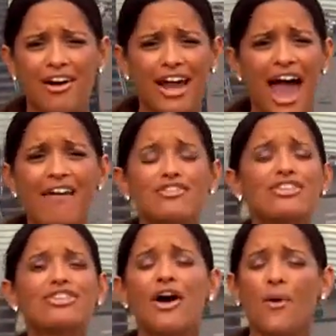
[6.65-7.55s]
I have
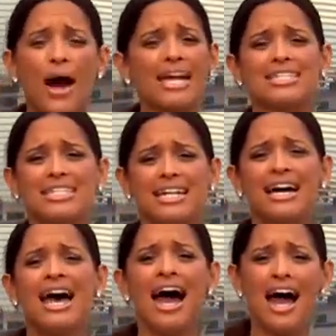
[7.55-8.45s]
no idea
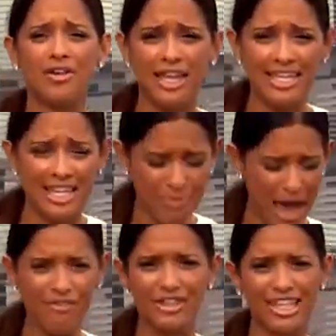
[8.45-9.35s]
how they keep
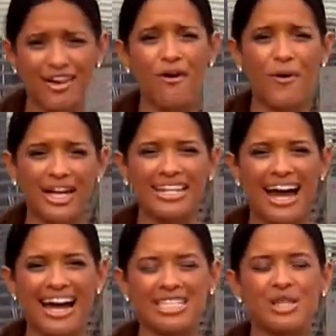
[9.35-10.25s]
everything
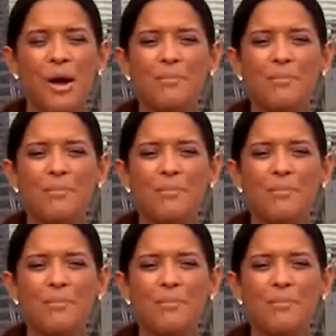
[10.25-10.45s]
organized,